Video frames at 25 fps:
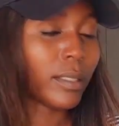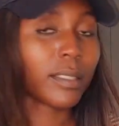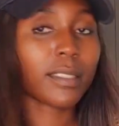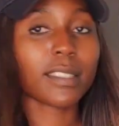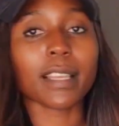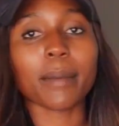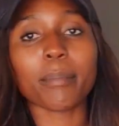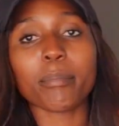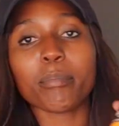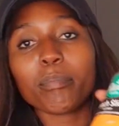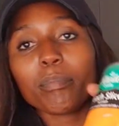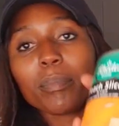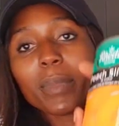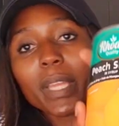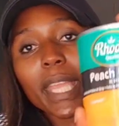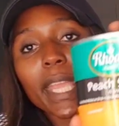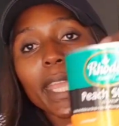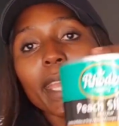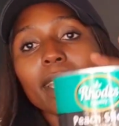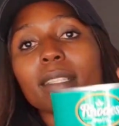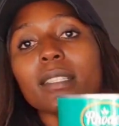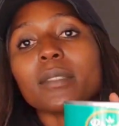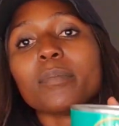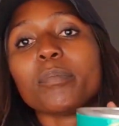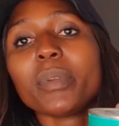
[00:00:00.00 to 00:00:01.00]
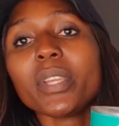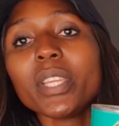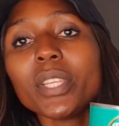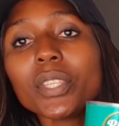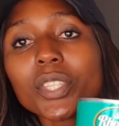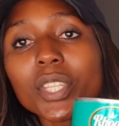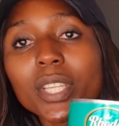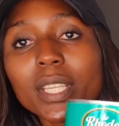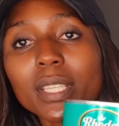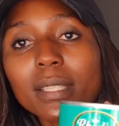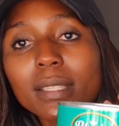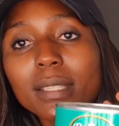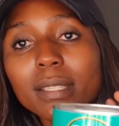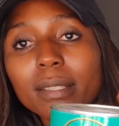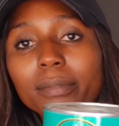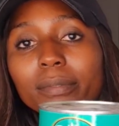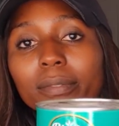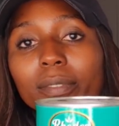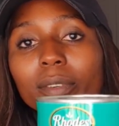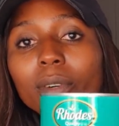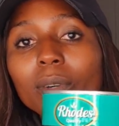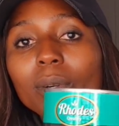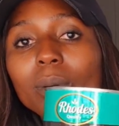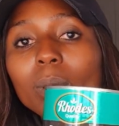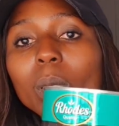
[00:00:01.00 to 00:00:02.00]
Some canned peaches
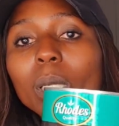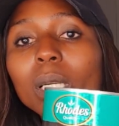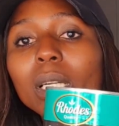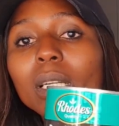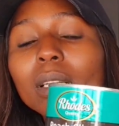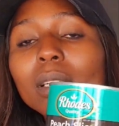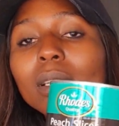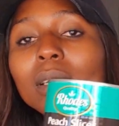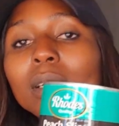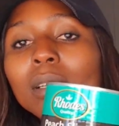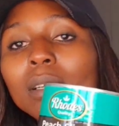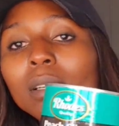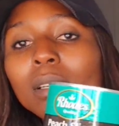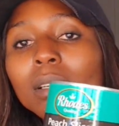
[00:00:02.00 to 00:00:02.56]
for